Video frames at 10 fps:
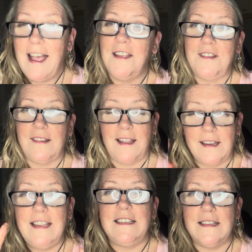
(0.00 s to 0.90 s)
I
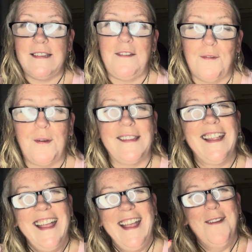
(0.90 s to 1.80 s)
need to stay focused.
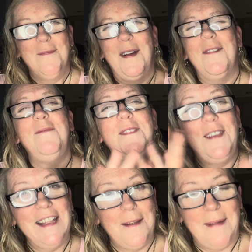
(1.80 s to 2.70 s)
But you
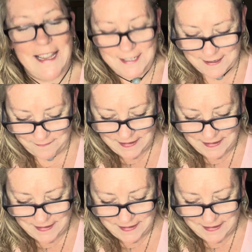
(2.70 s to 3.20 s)
can imagine.